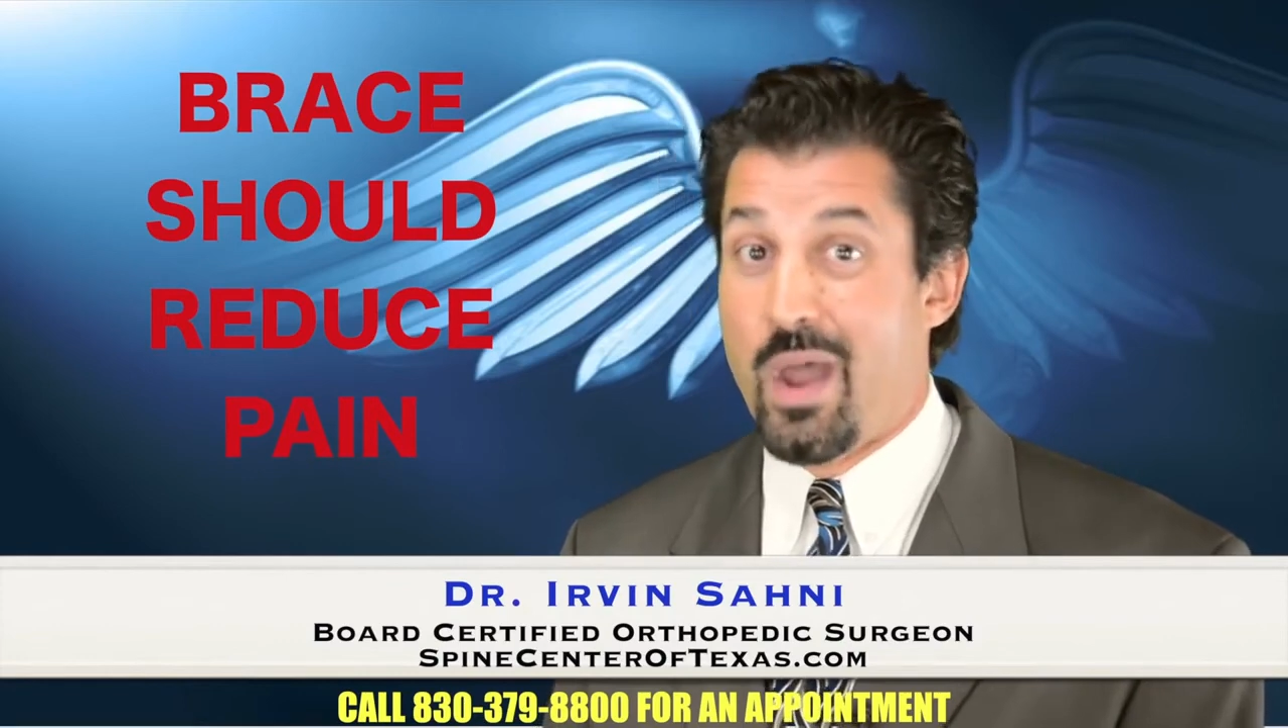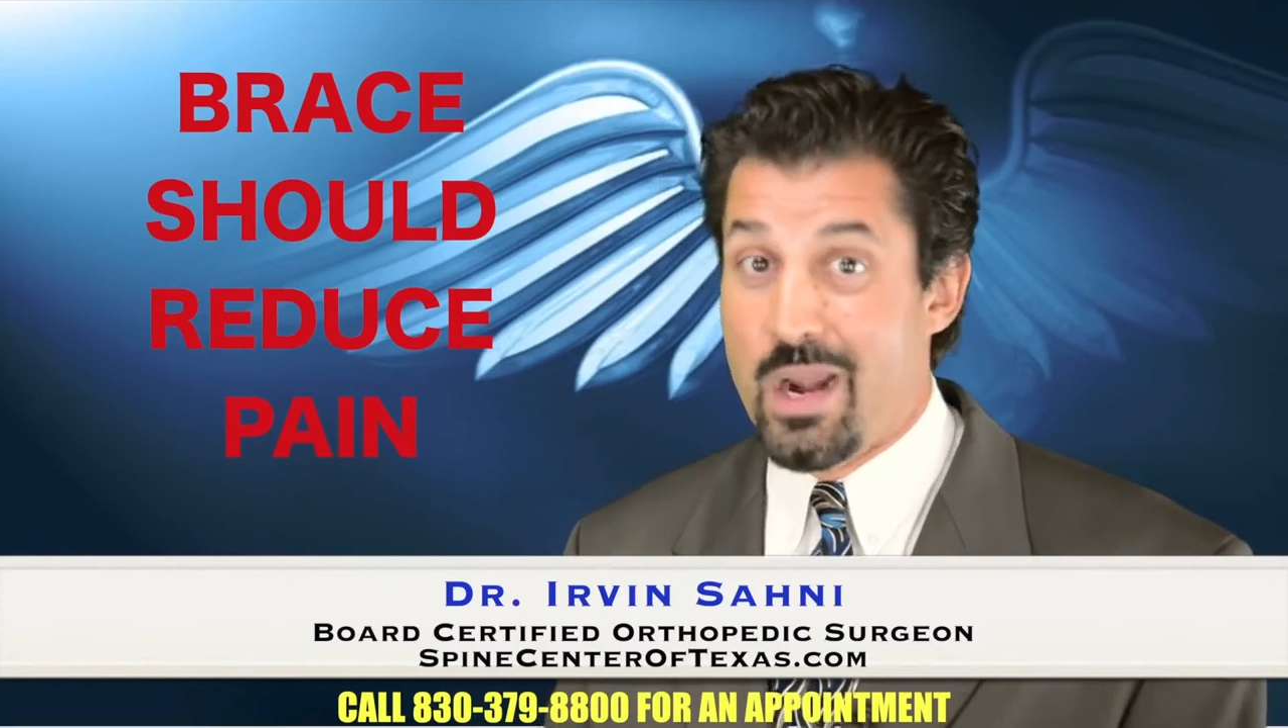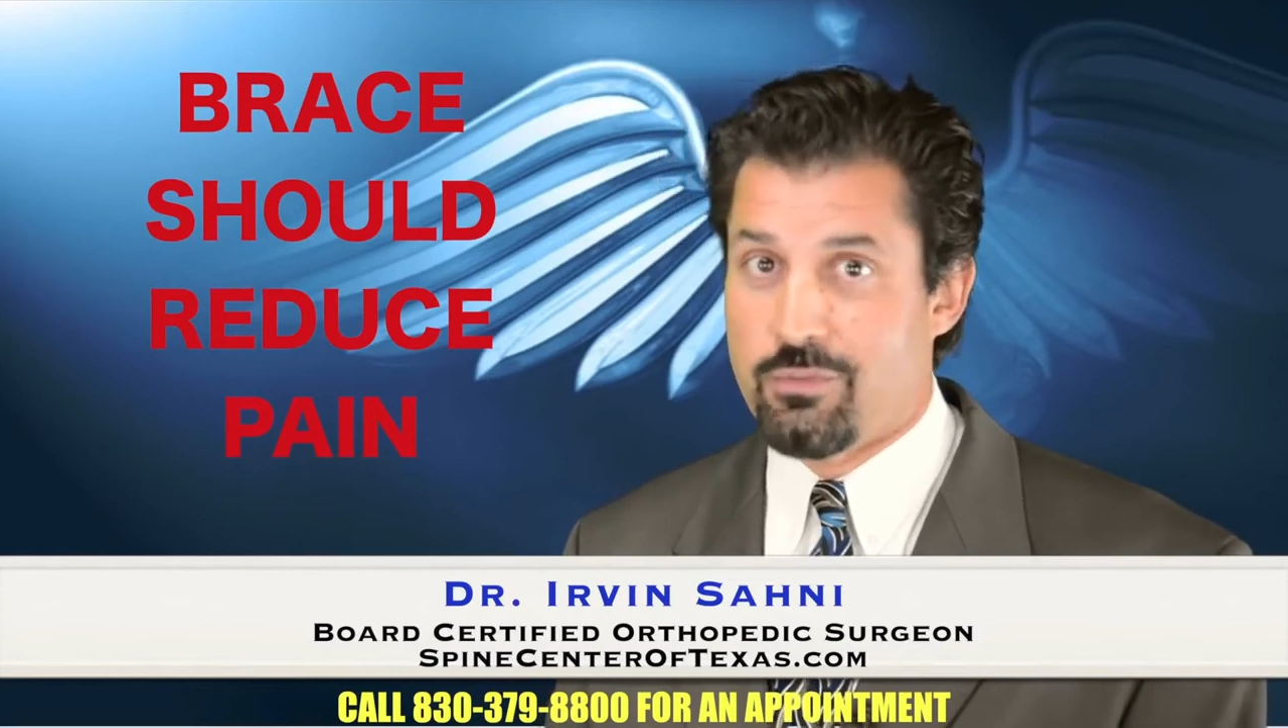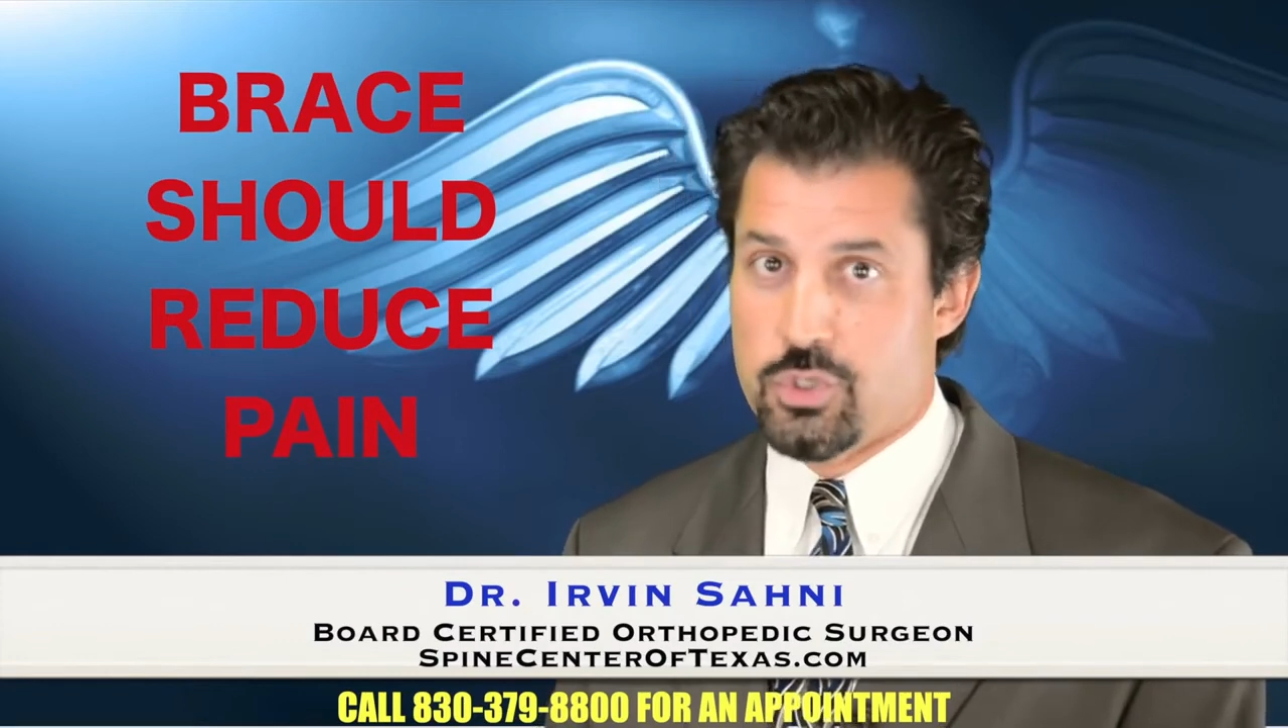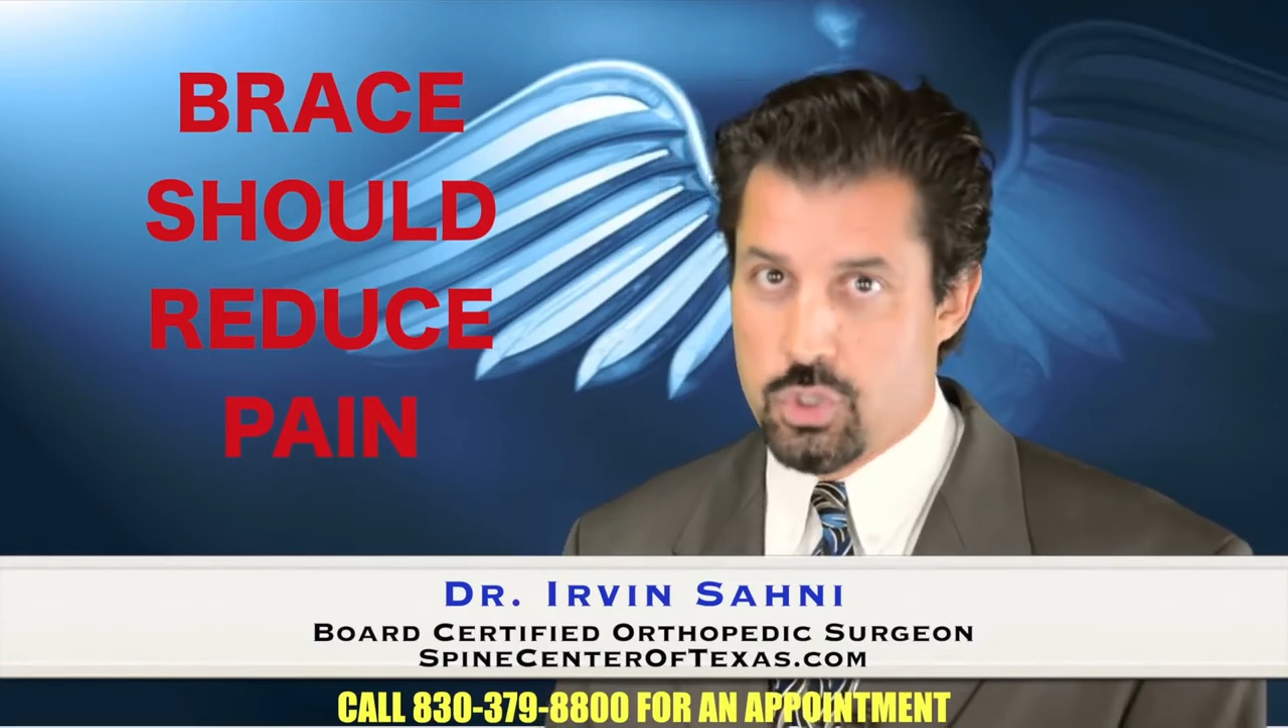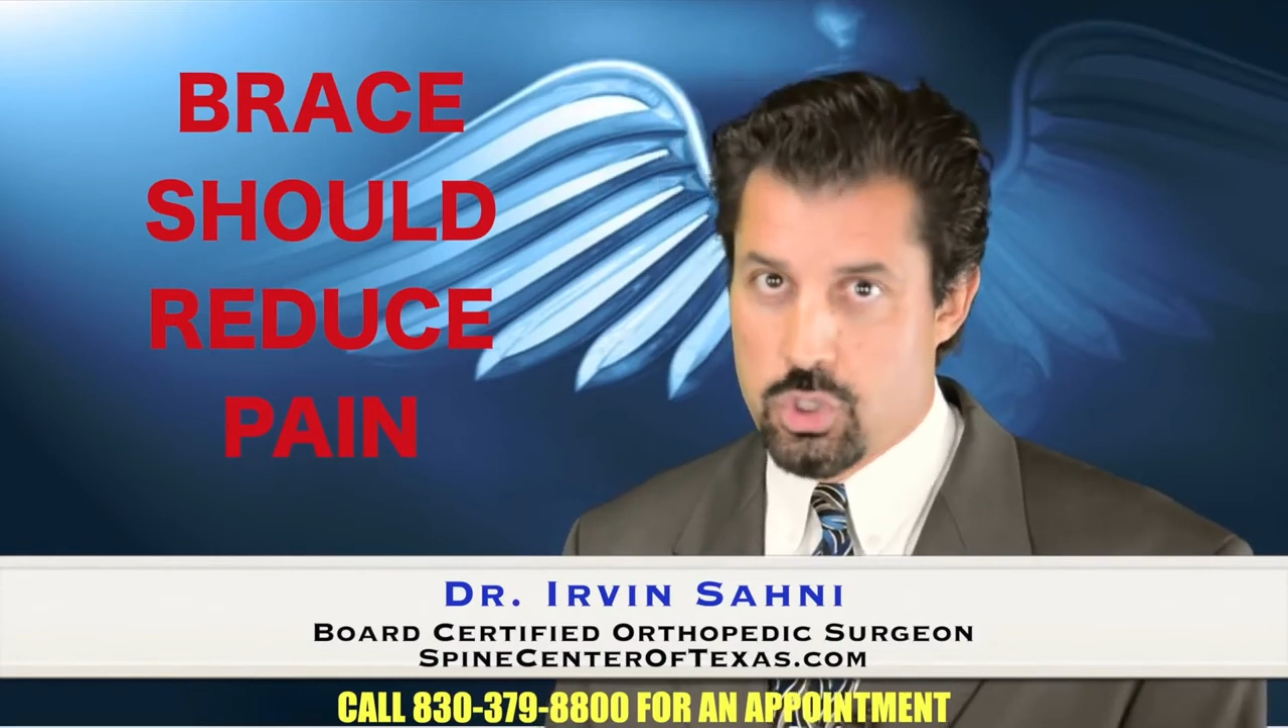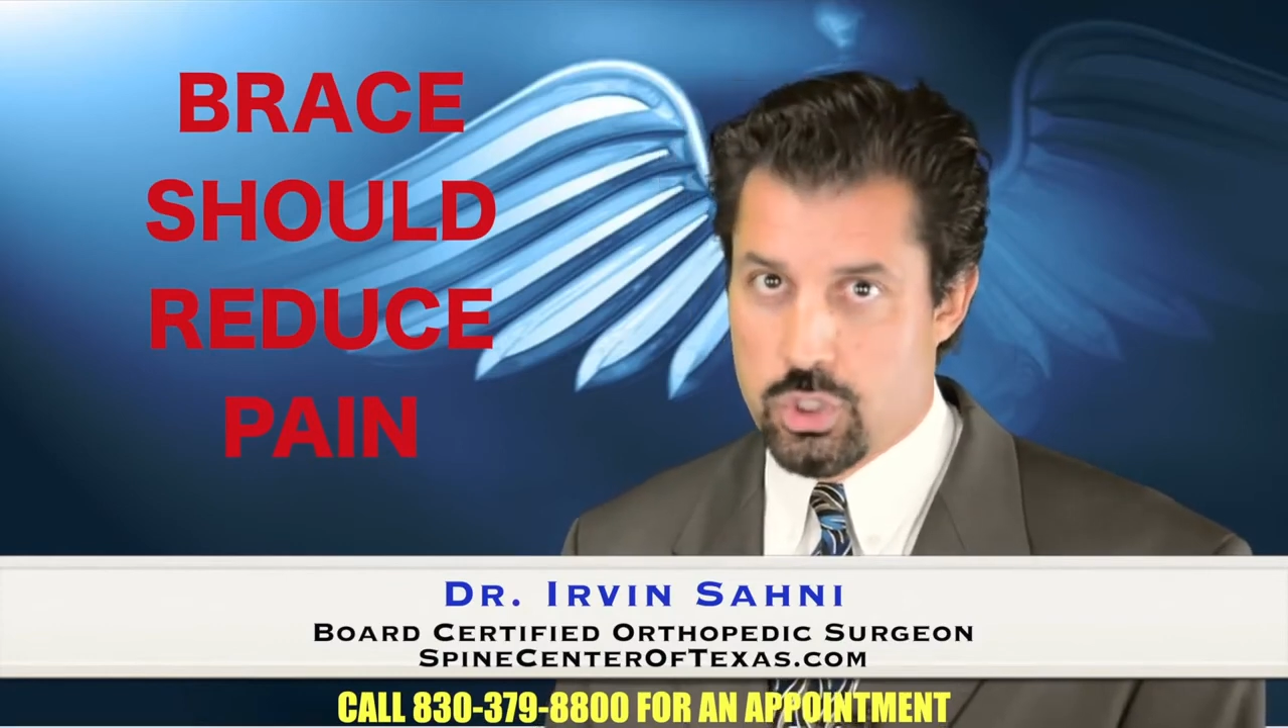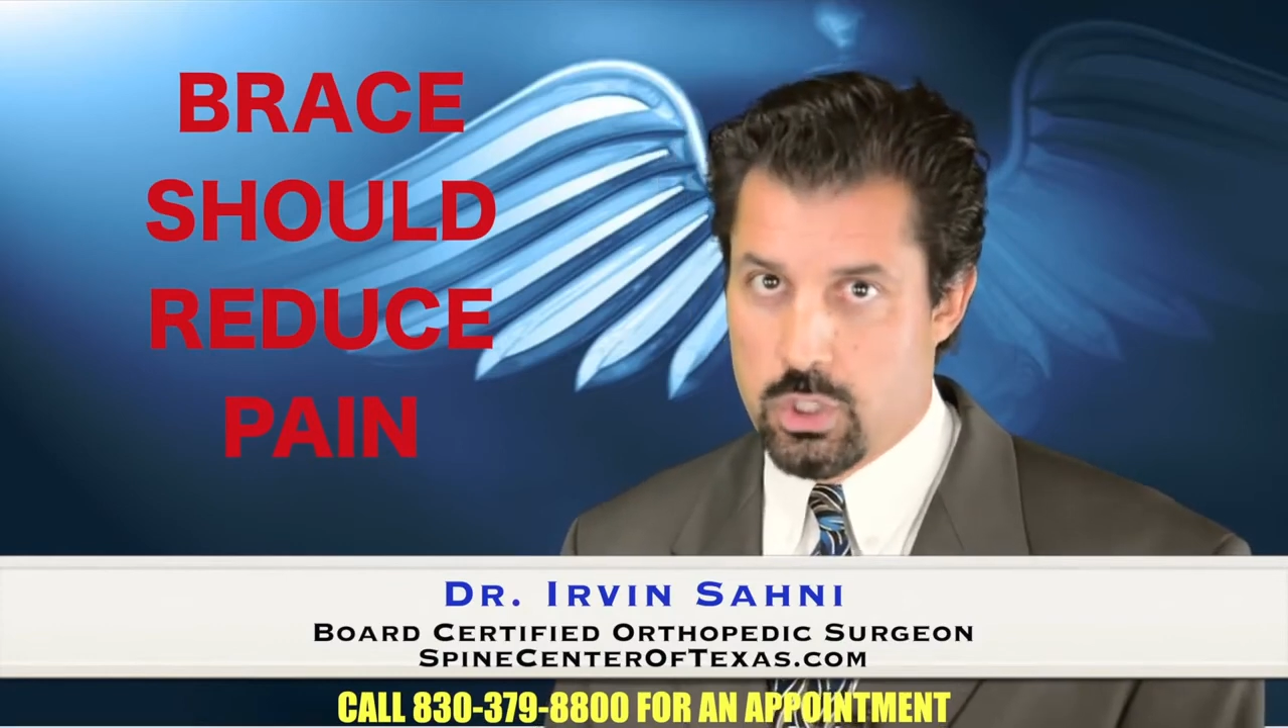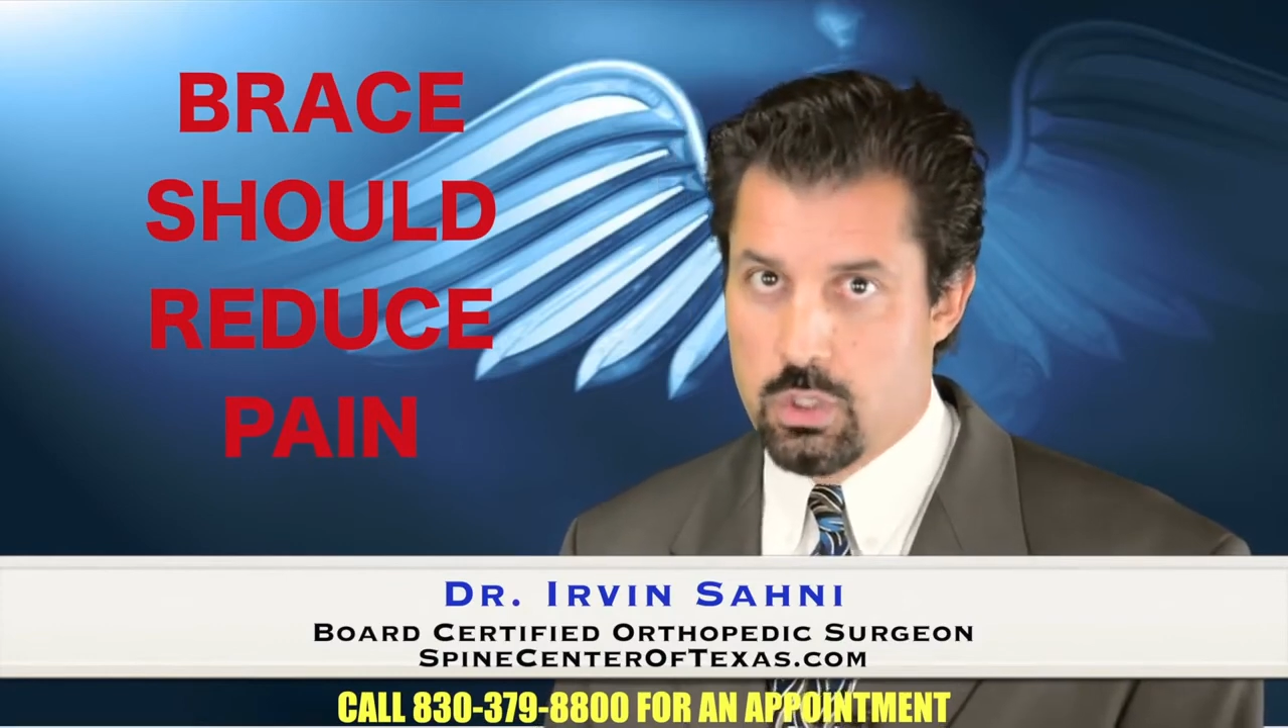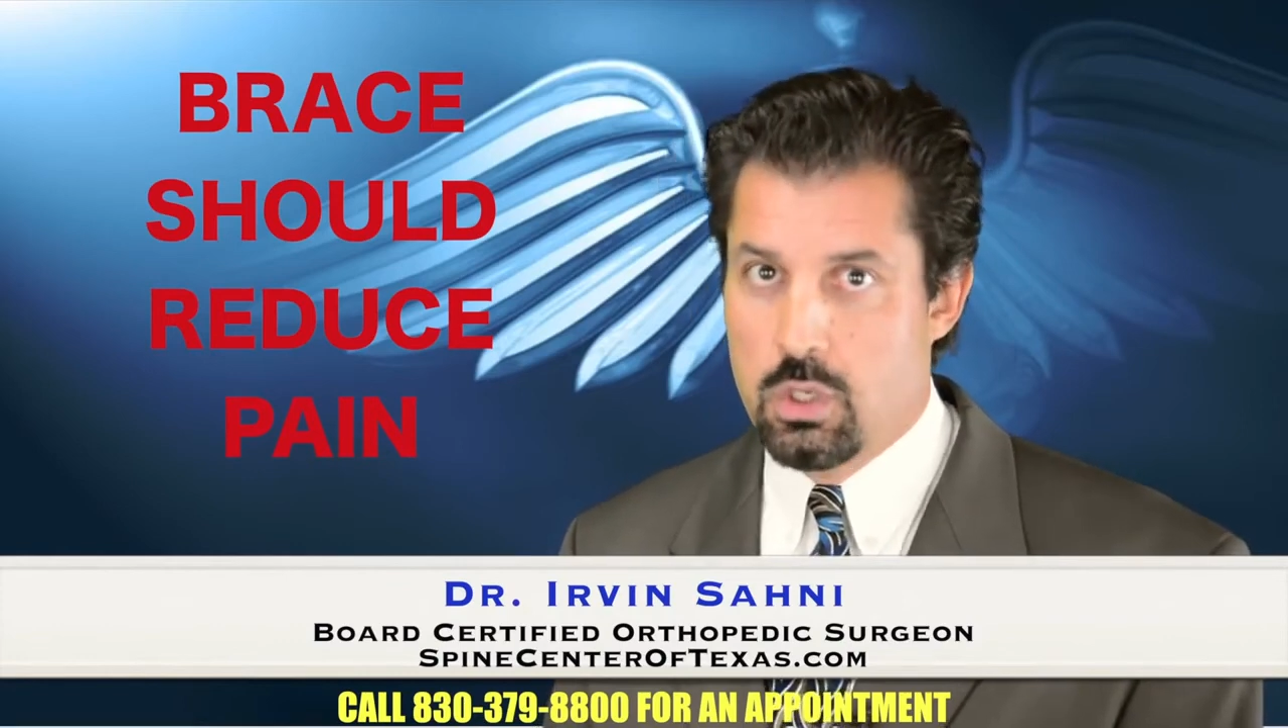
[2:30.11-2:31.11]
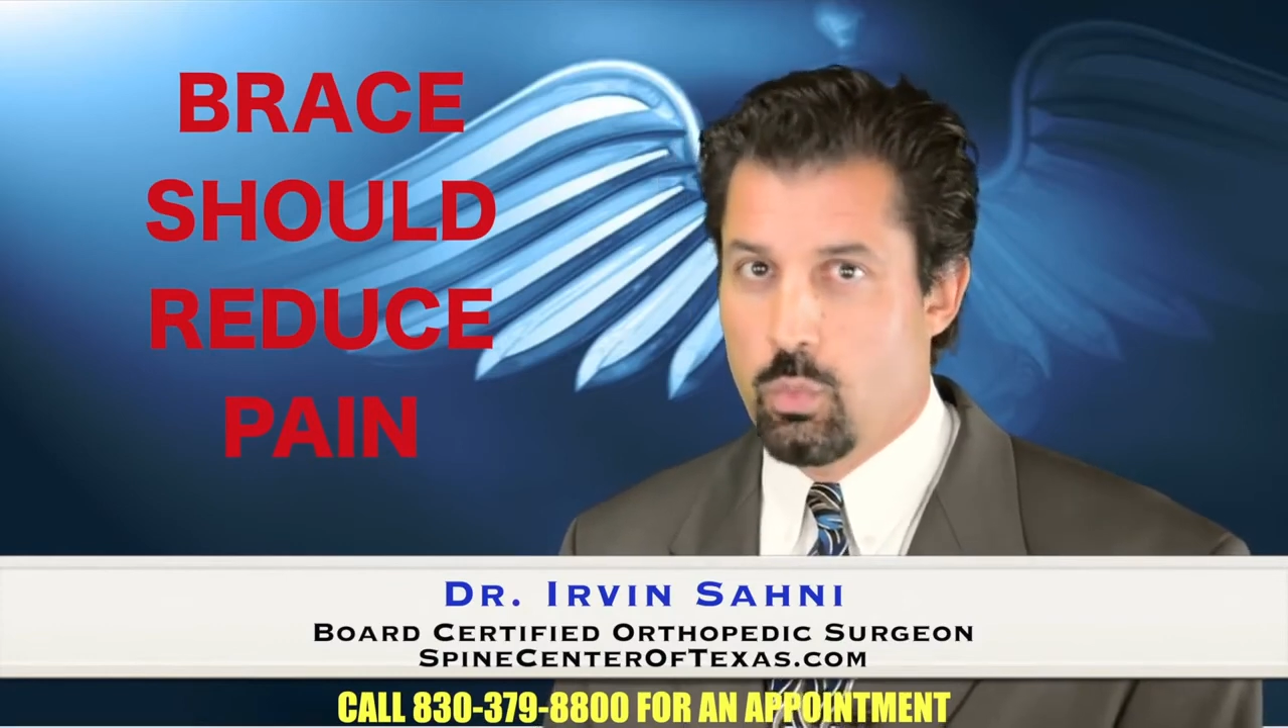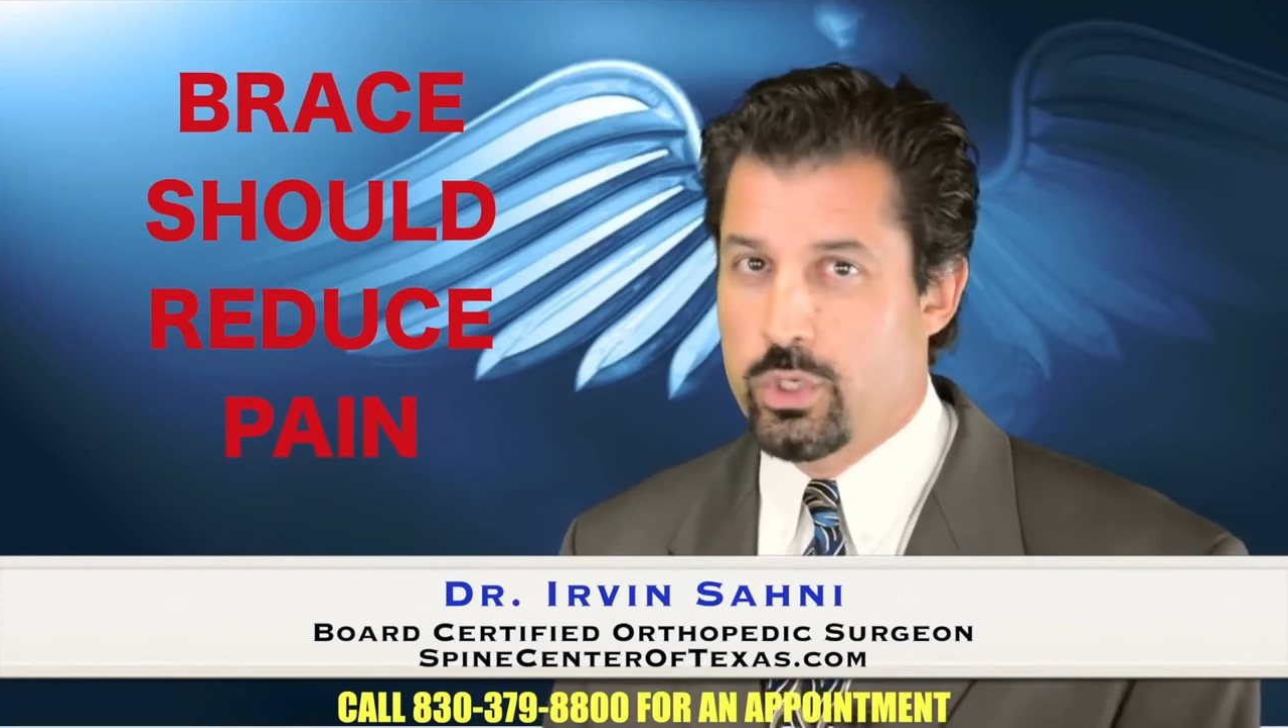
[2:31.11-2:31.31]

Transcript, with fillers: right after surgery